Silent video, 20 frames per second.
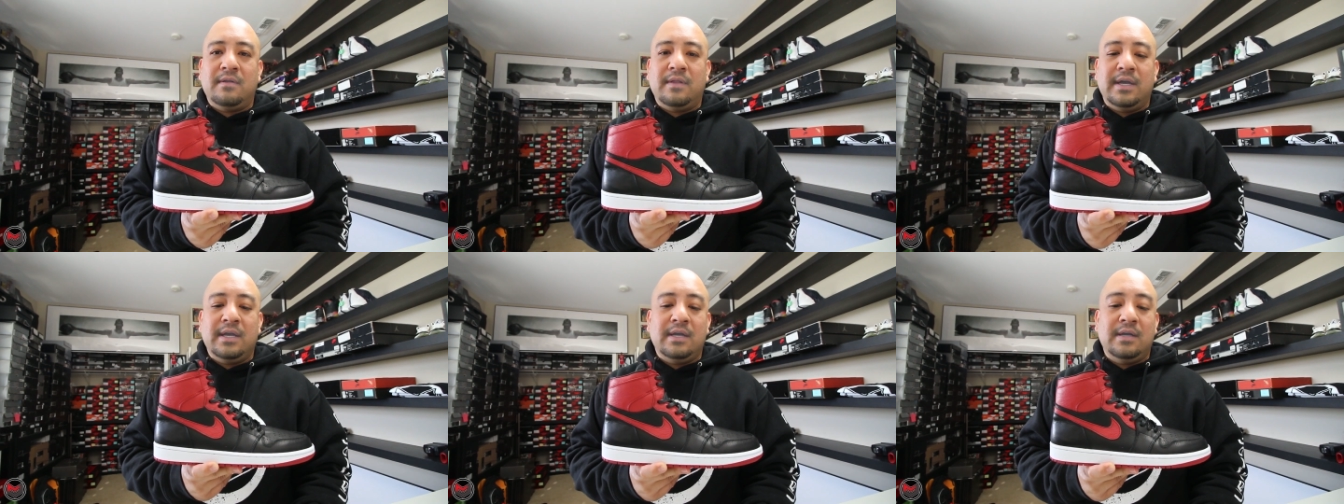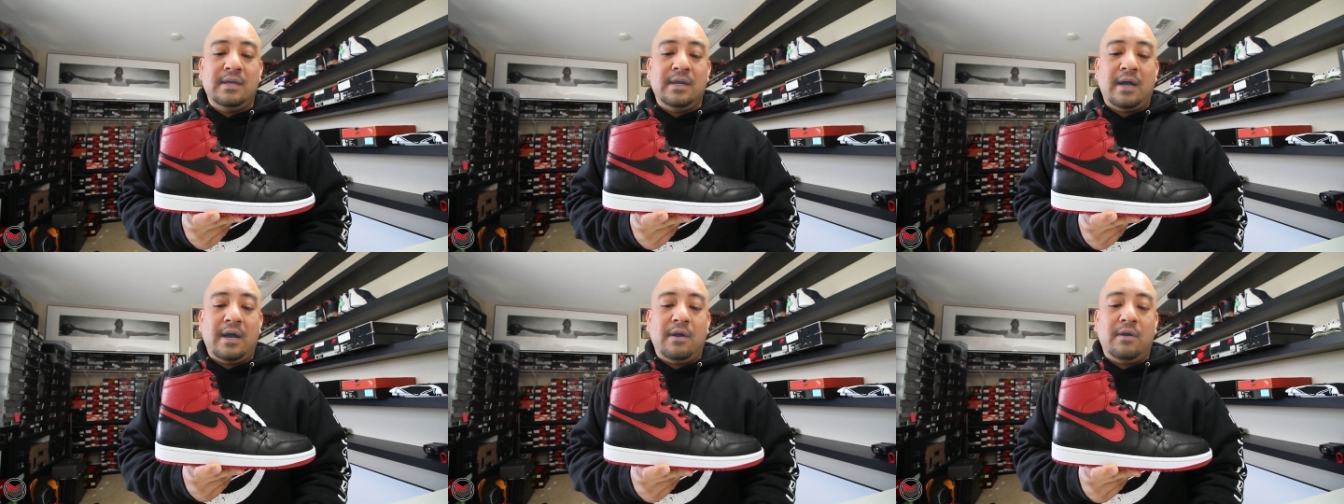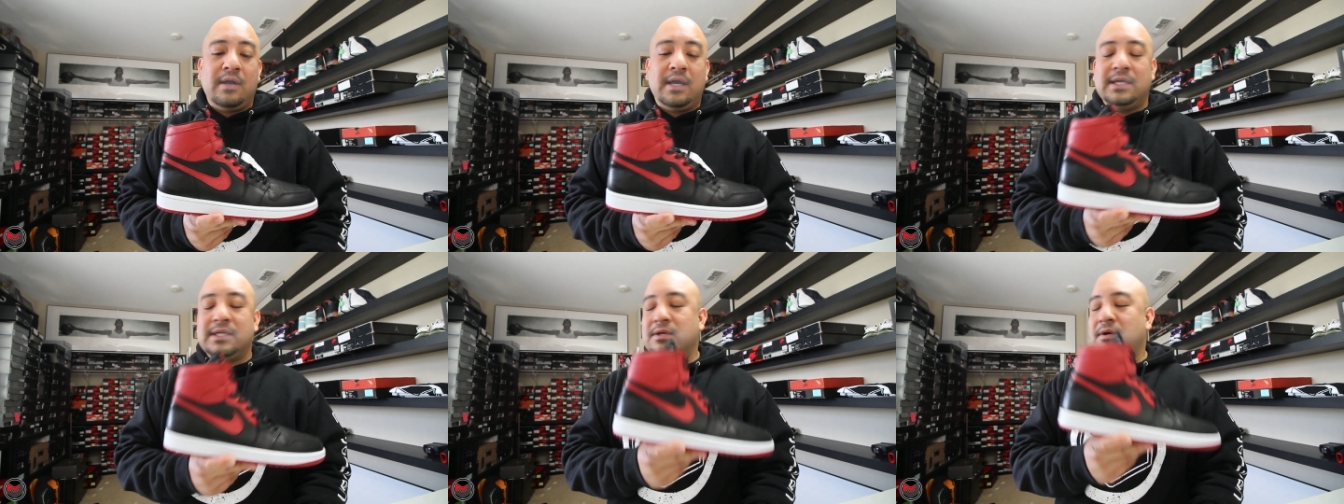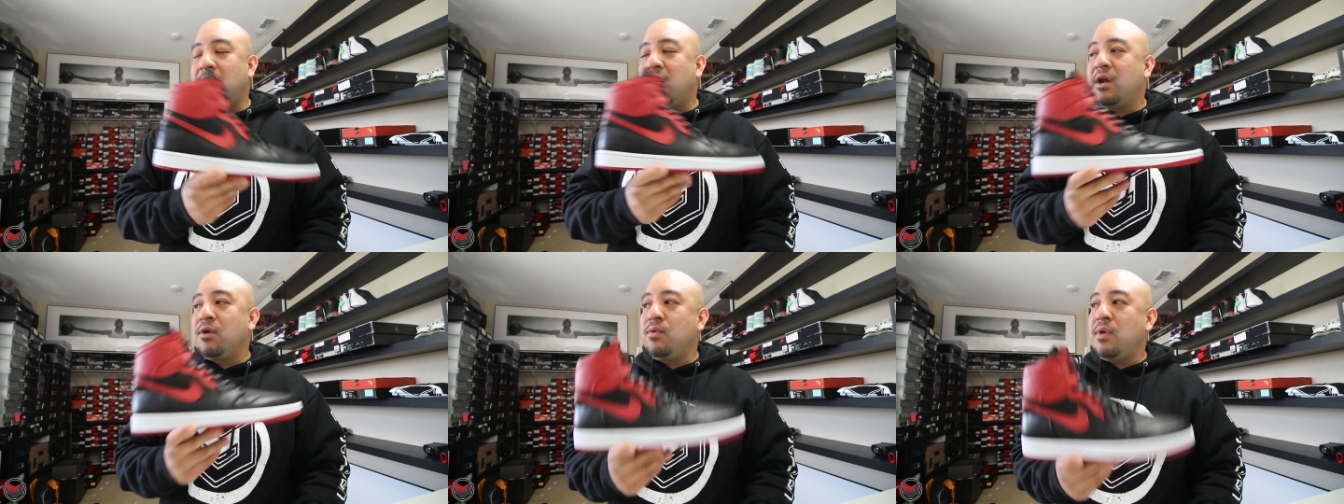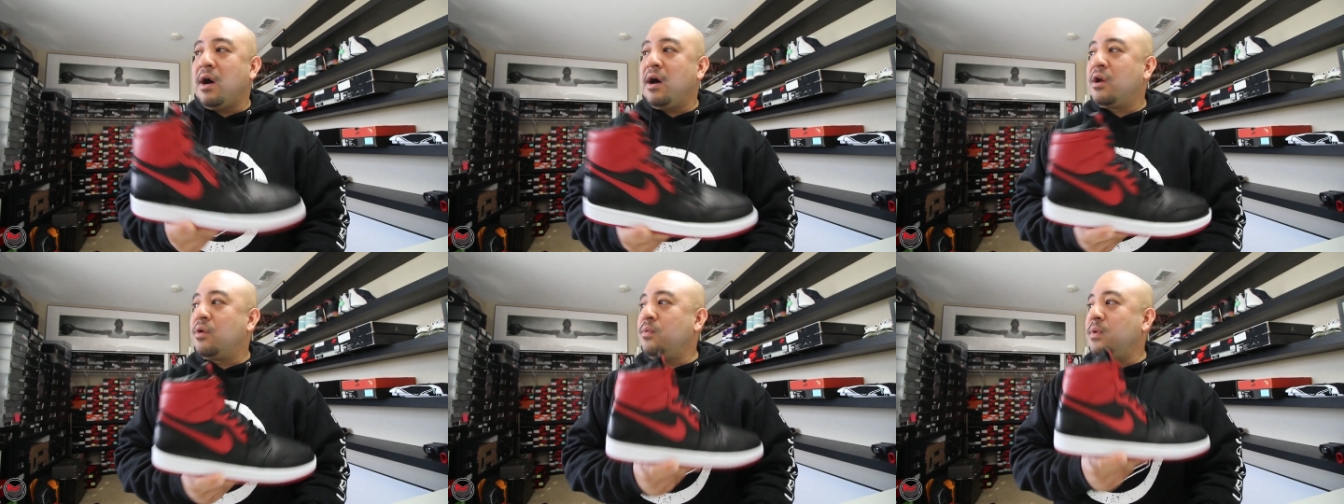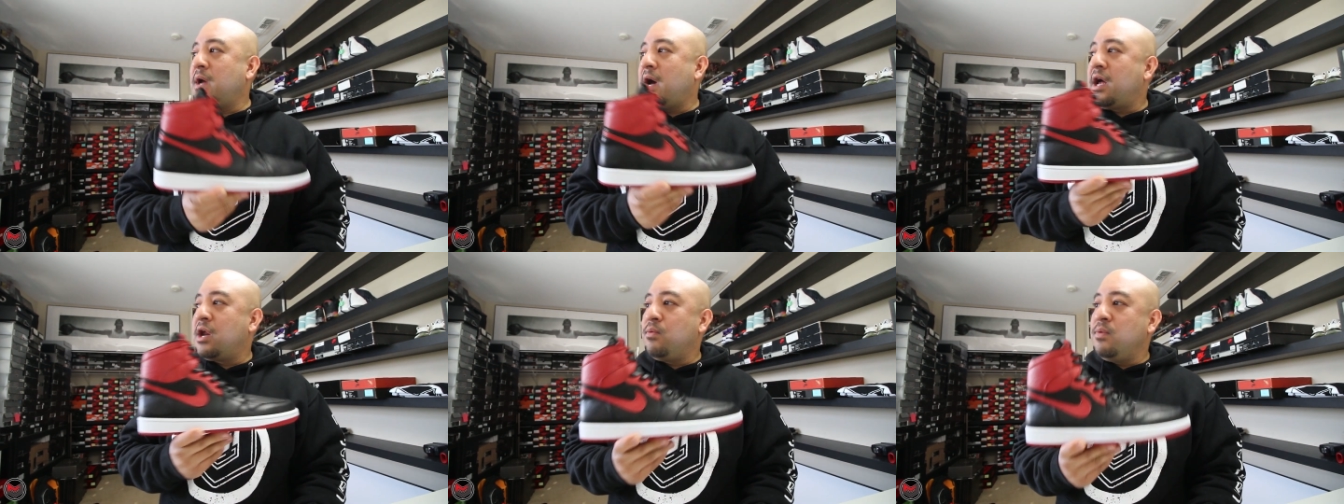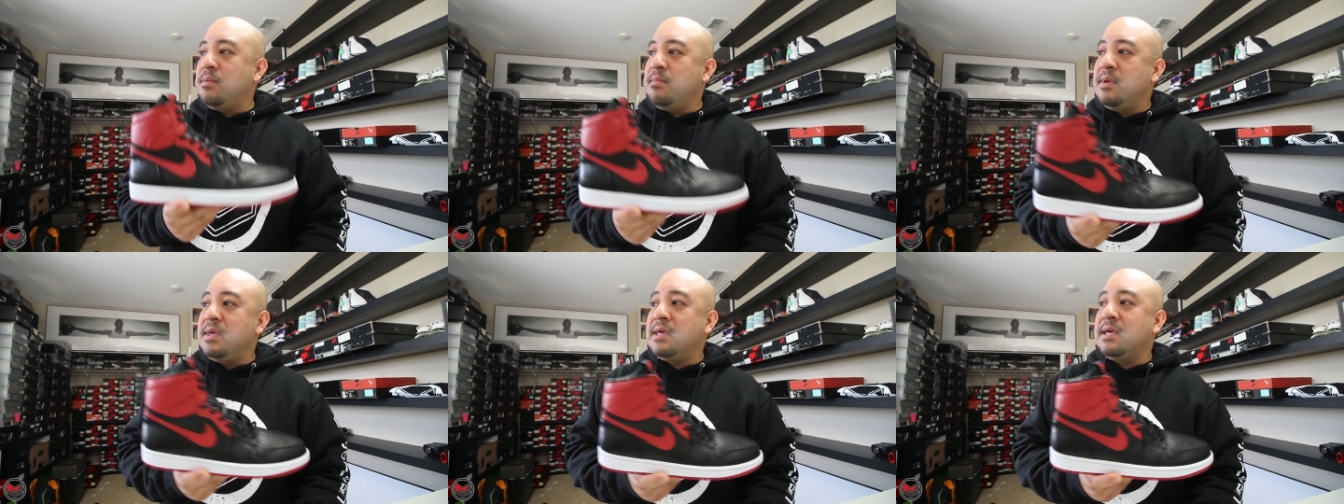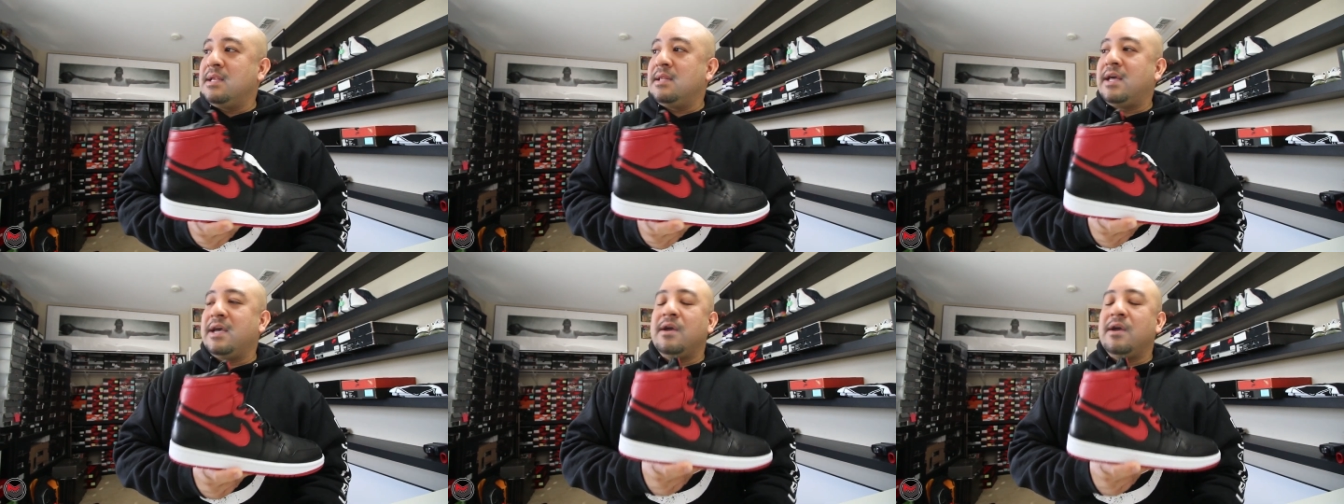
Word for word: Like, okay, so how do how do we how do we begin?